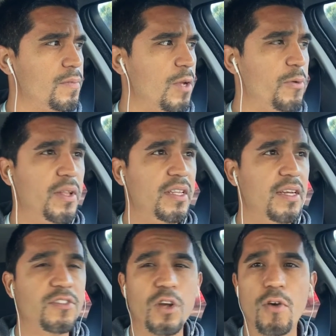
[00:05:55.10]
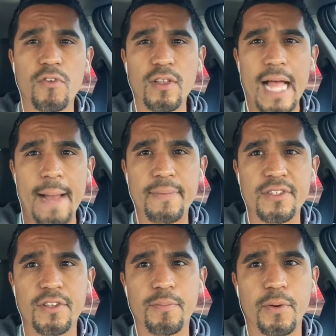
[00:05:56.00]
it really does overlap
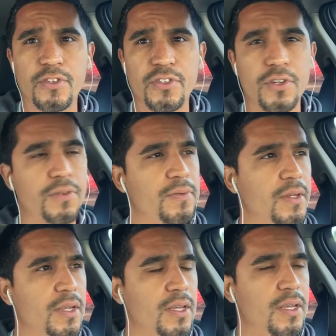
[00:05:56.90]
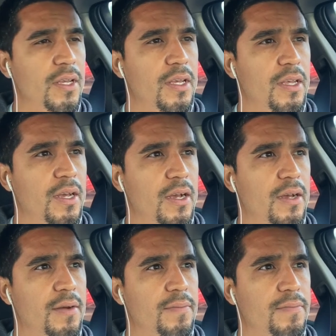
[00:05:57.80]
into the personal.
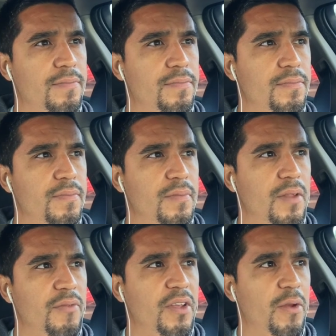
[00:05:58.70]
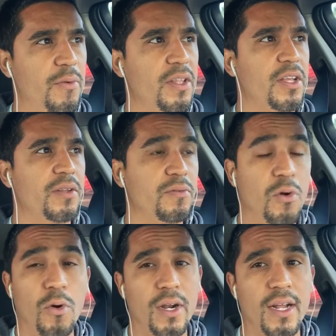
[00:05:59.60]
If you get really
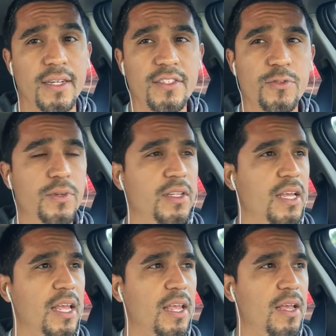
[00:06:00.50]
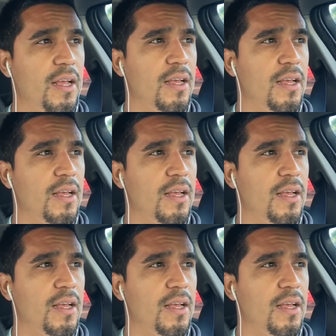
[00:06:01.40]
organized, really